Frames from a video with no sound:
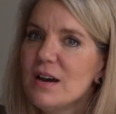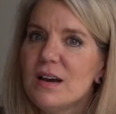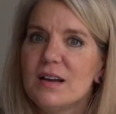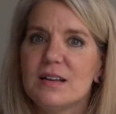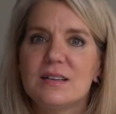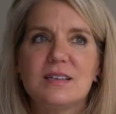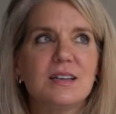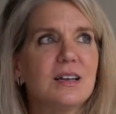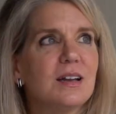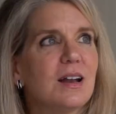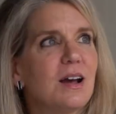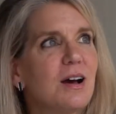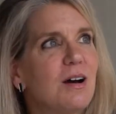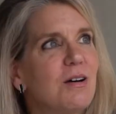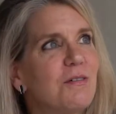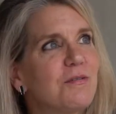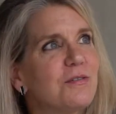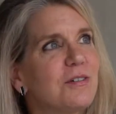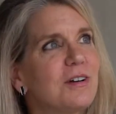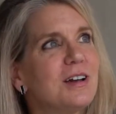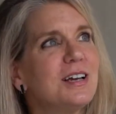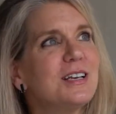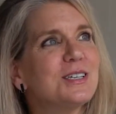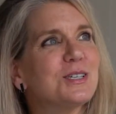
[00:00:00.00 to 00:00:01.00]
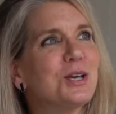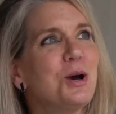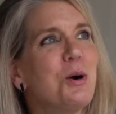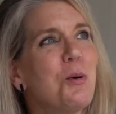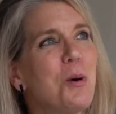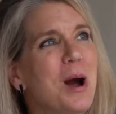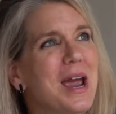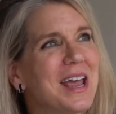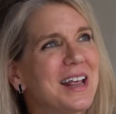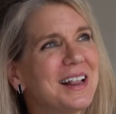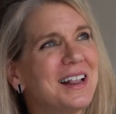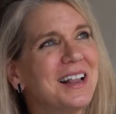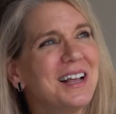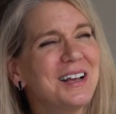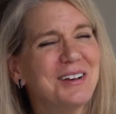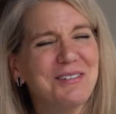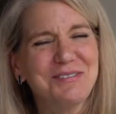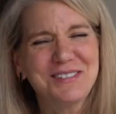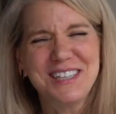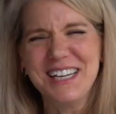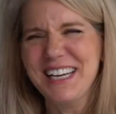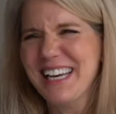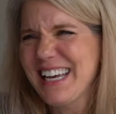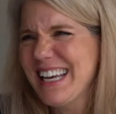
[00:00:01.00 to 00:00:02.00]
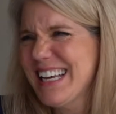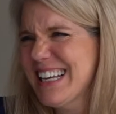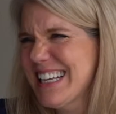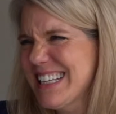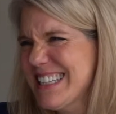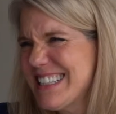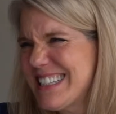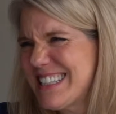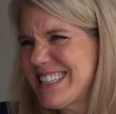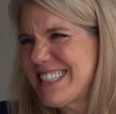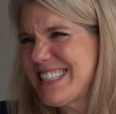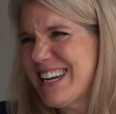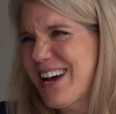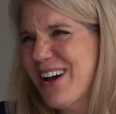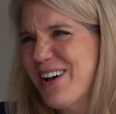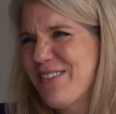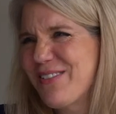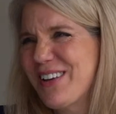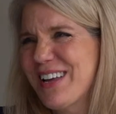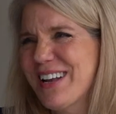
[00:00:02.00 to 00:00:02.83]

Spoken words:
for his weightlifting and stuff.